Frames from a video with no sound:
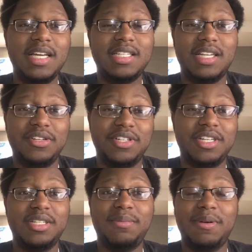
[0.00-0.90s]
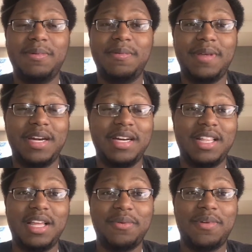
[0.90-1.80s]
So just be
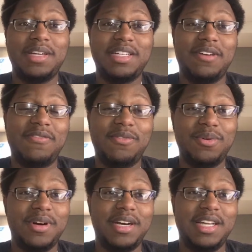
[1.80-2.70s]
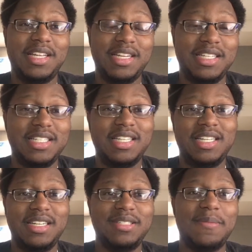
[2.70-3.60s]
prepared, like watch out for it.
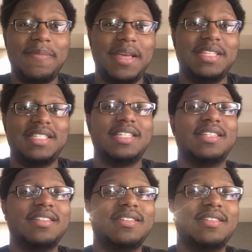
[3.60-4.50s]
It is amazing.